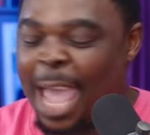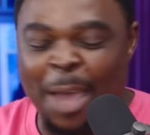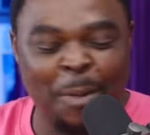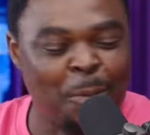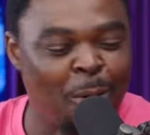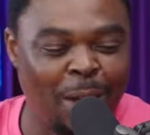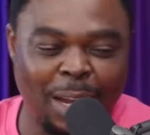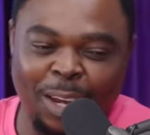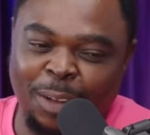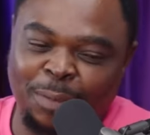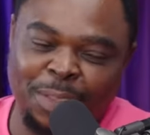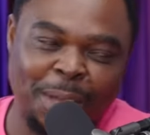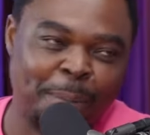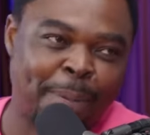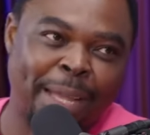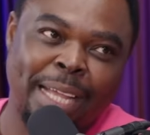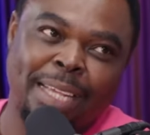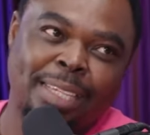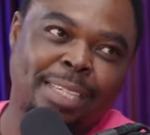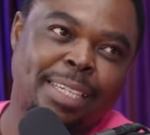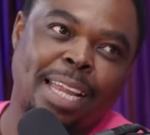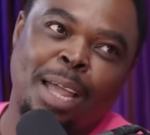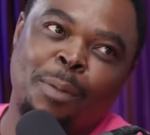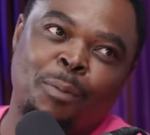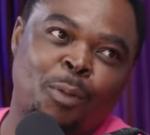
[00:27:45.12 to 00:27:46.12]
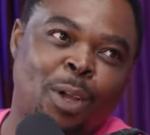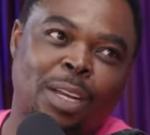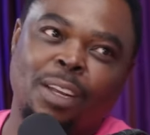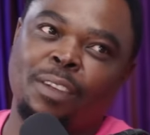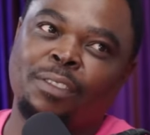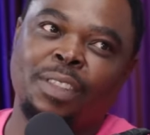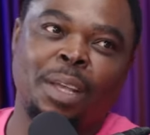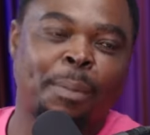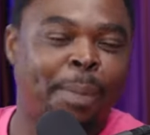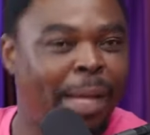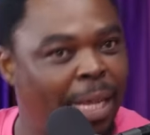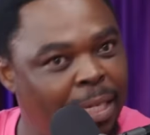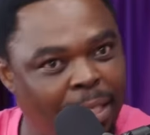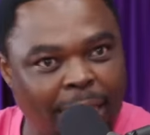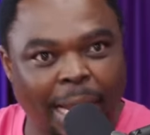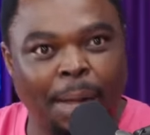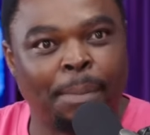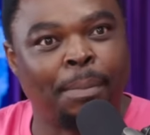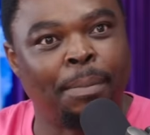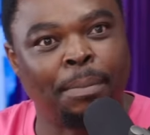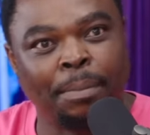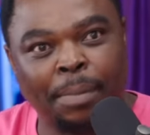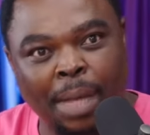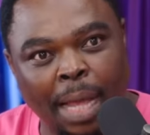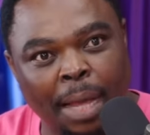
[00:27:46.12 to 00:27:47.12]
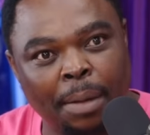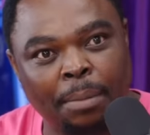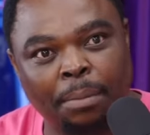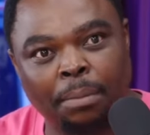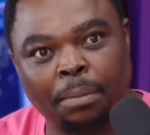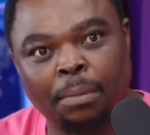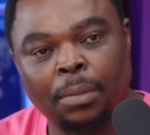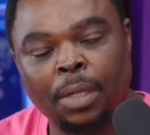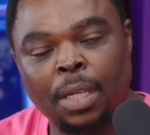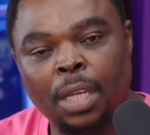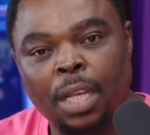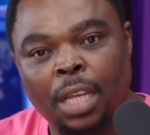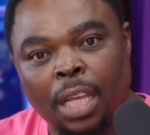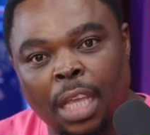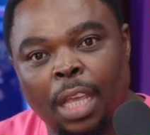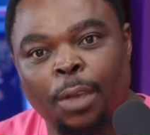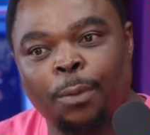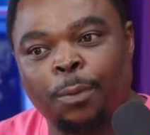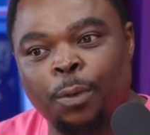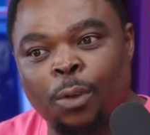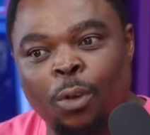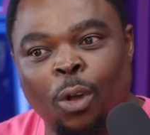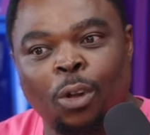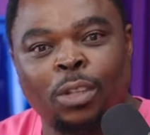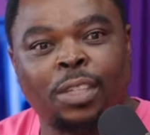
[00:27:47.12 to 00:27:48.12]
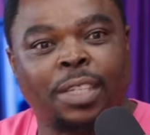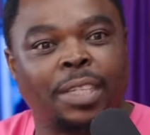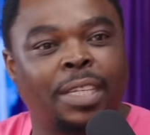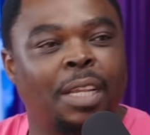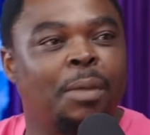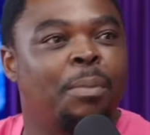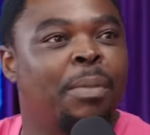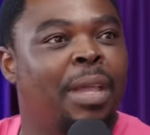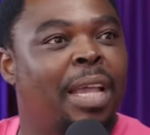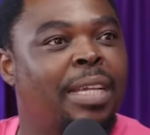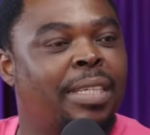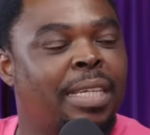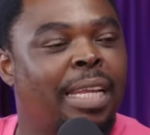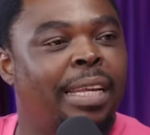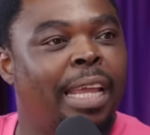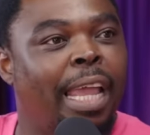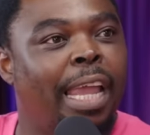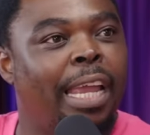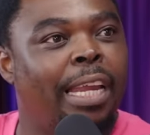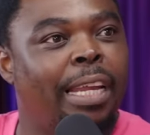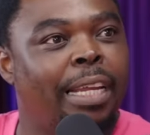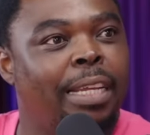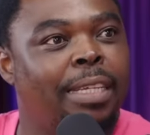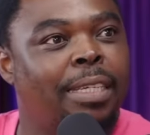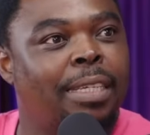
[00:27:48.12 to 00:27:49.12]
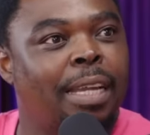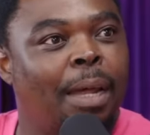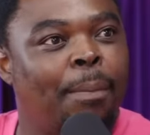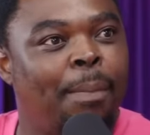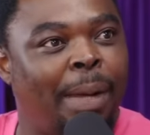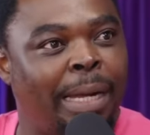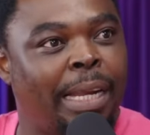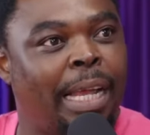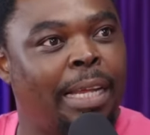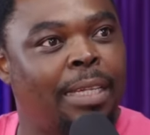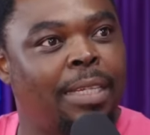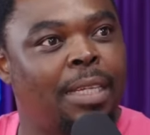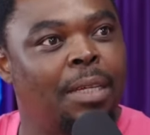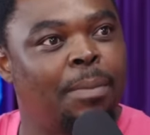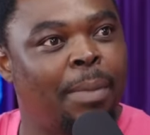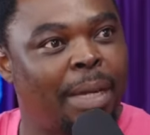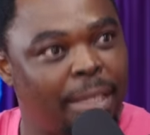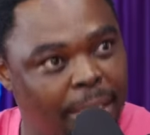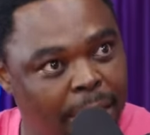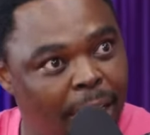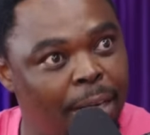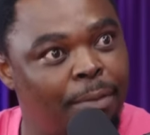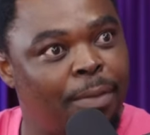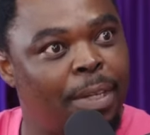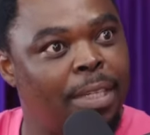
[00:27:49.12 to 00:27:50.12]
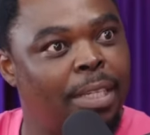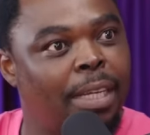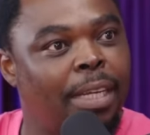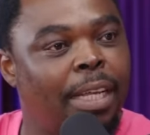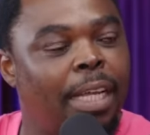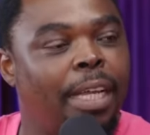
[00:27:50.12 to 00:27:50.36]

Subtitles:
am one of the best. I'm one of the best. I'm if you don't see me as an A-lister, but I see myself as an